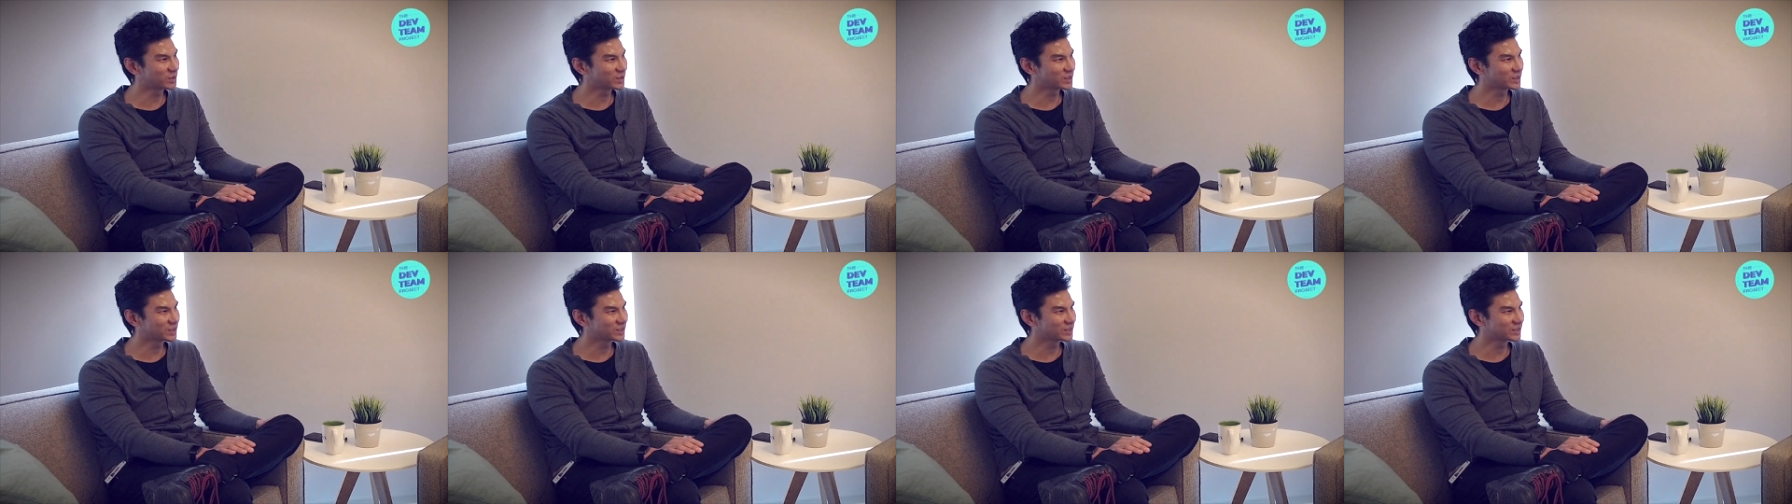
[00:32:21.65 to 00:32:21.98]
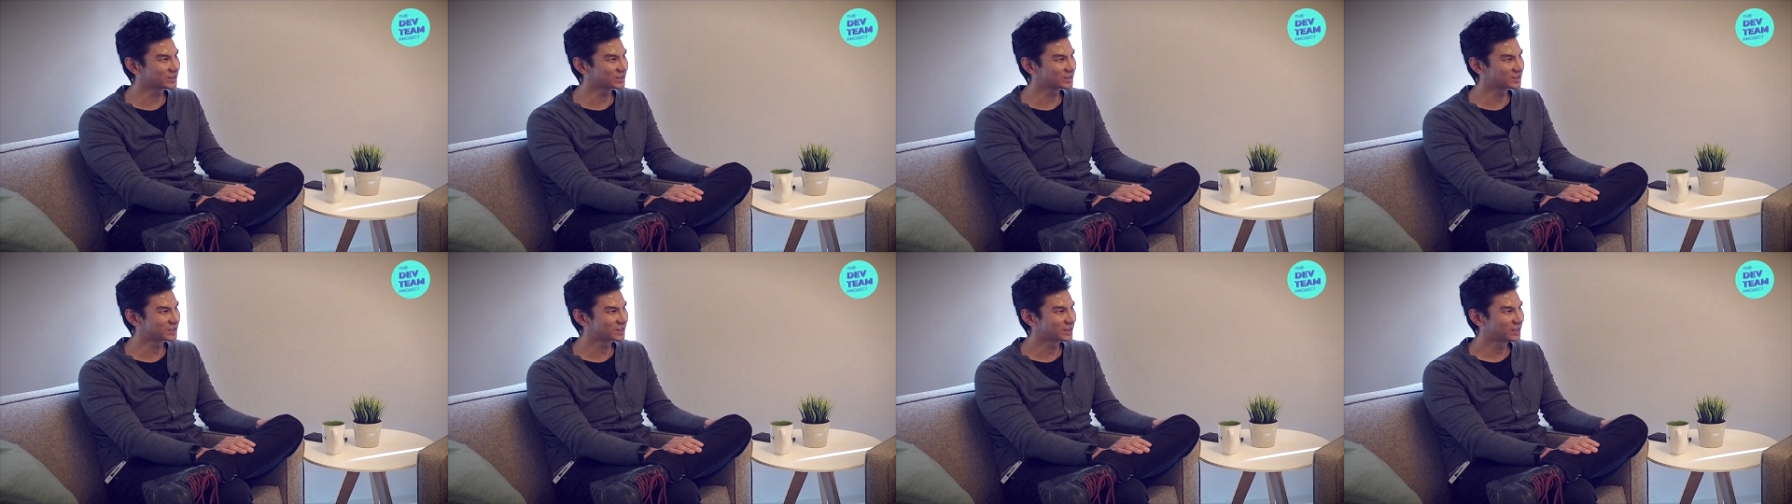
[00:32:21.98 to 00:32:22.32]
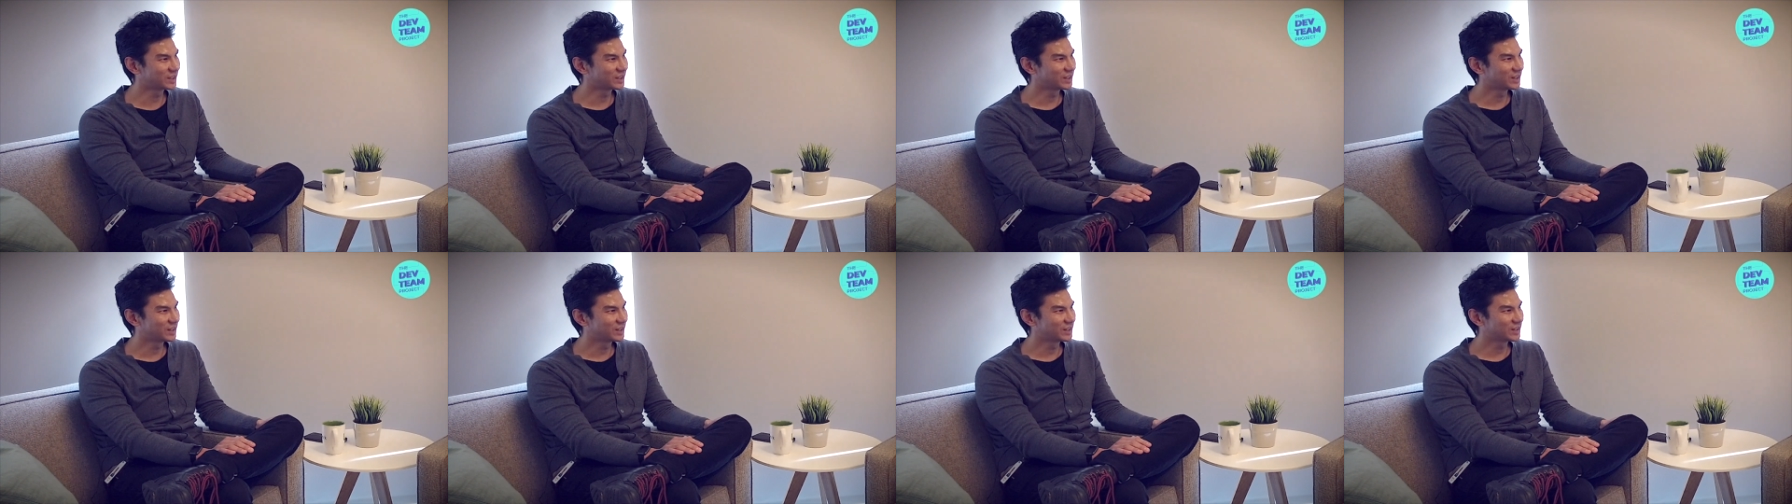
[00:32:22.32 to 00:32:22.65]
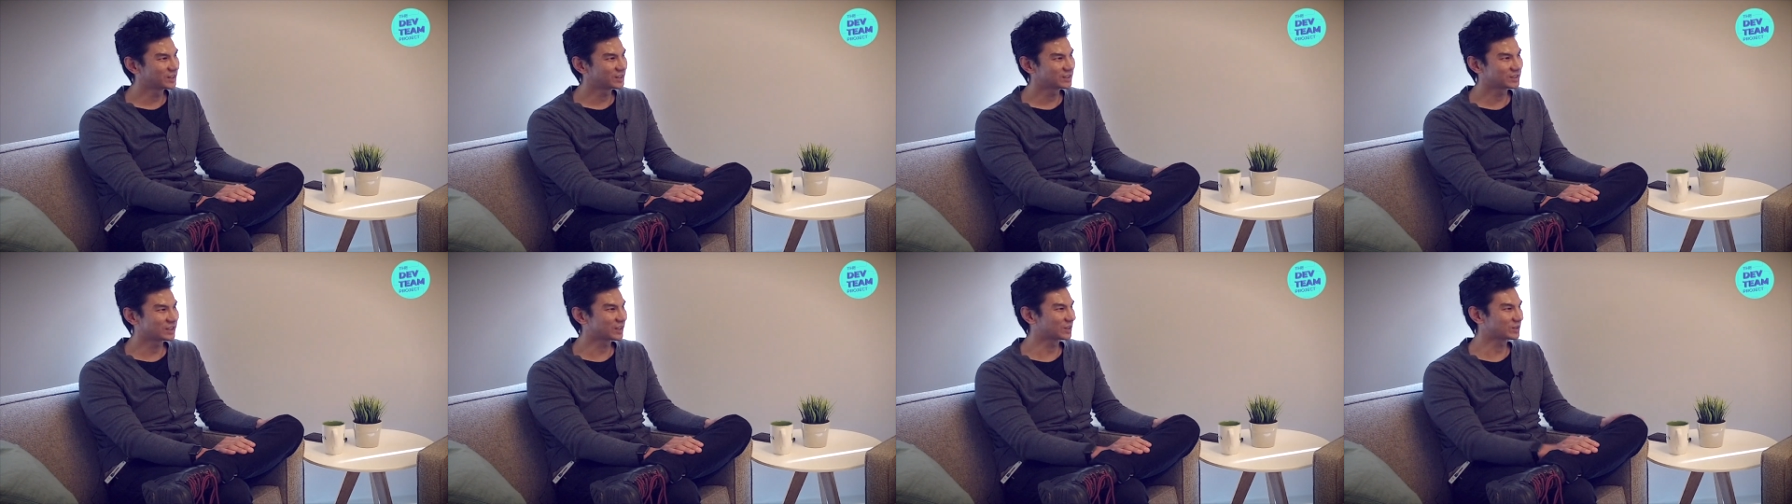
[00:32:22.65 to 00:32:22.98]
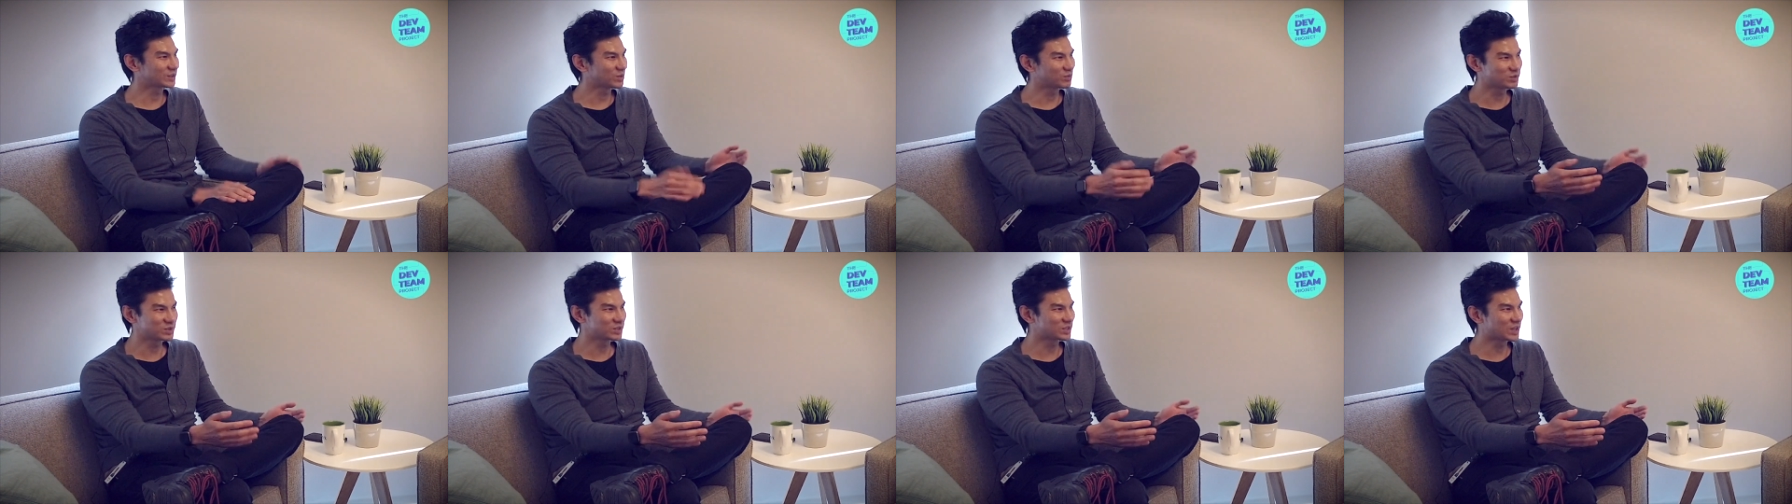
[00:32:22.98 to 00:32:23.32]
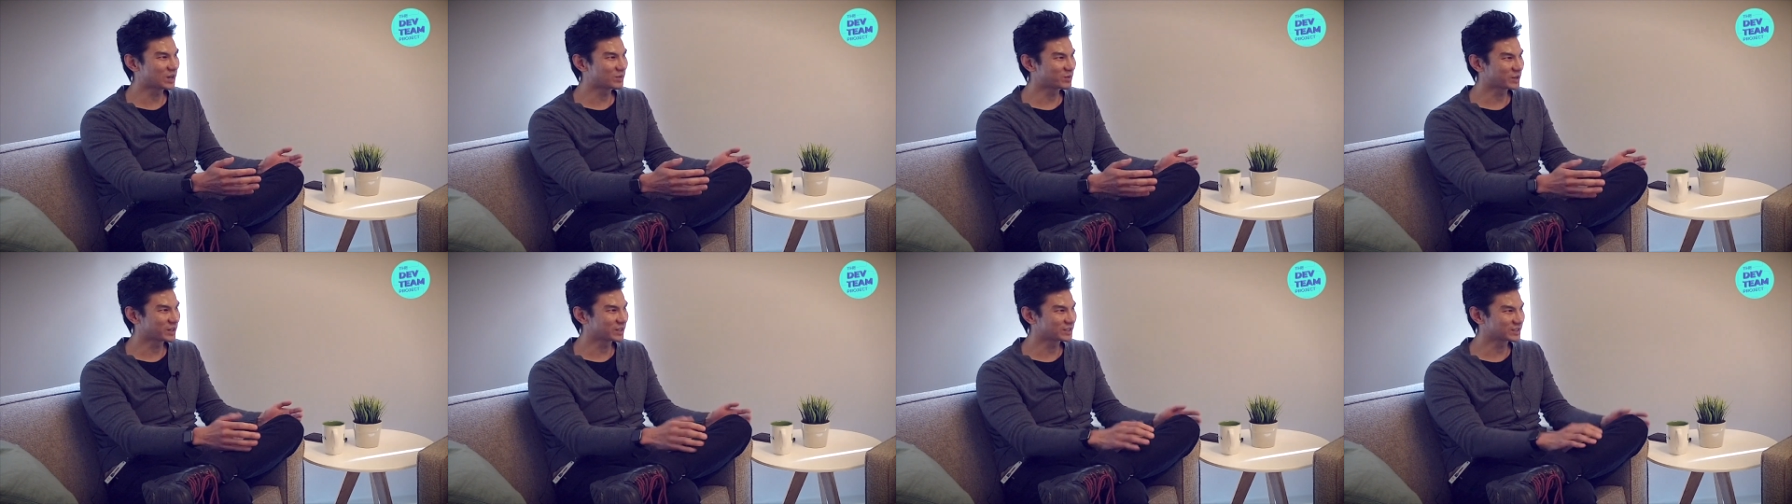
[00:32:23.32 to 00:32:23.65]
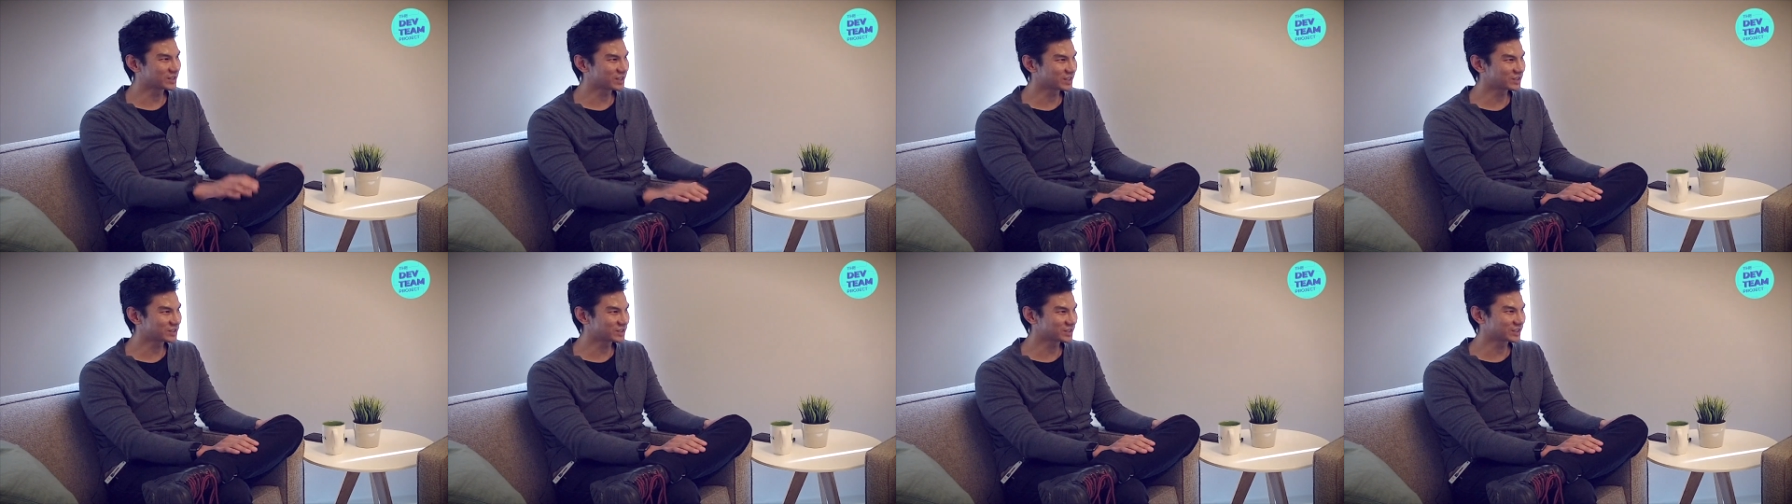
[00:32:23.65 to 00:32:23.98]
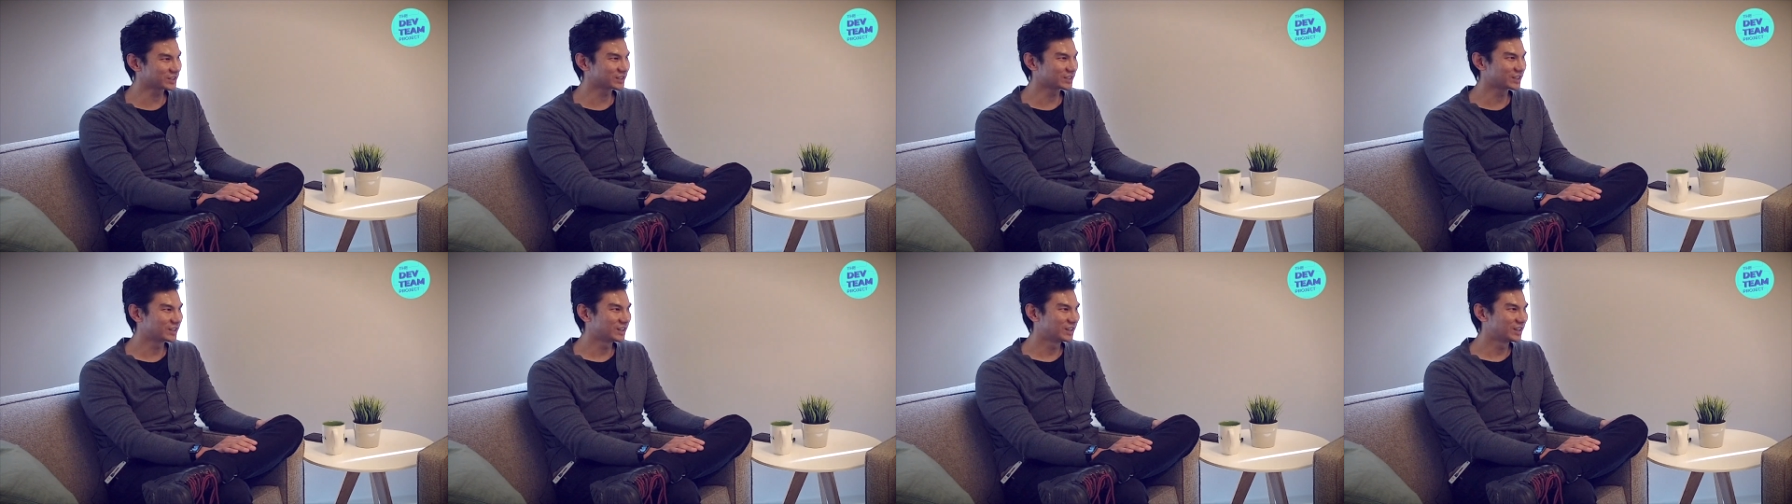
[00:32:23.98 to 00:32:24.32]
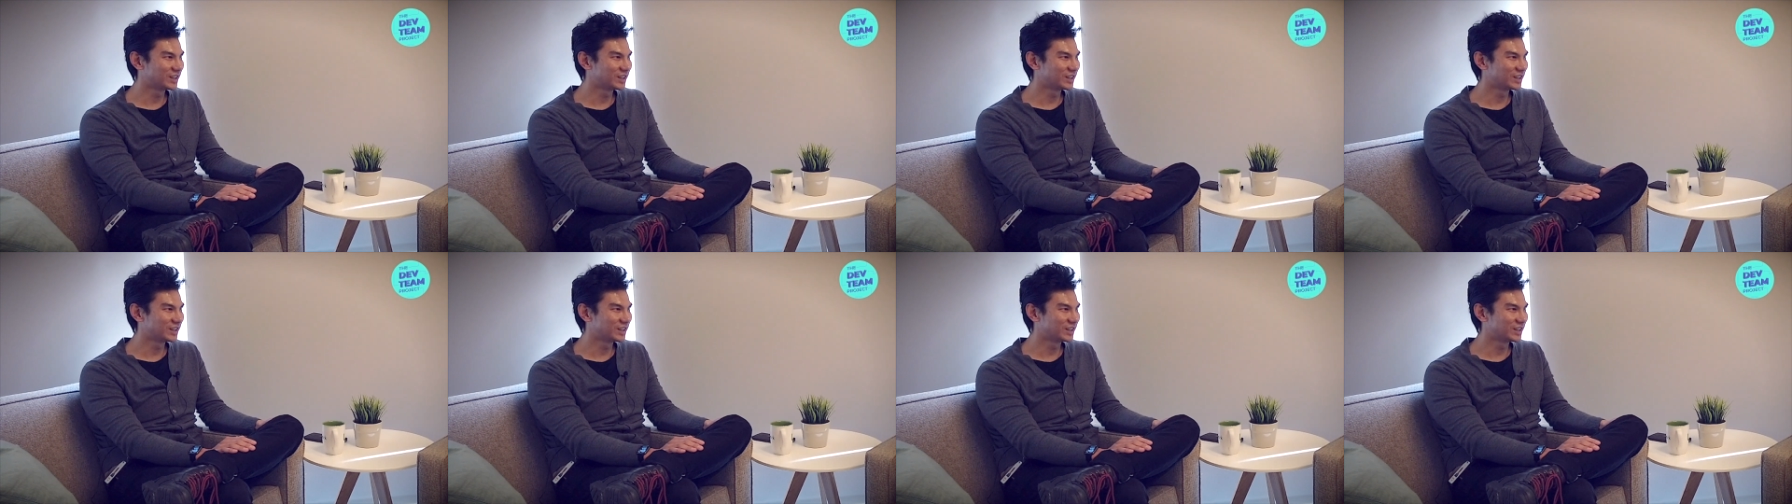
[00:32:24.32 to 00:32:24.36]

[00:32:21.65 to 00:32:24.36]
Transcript: because that was not my intention.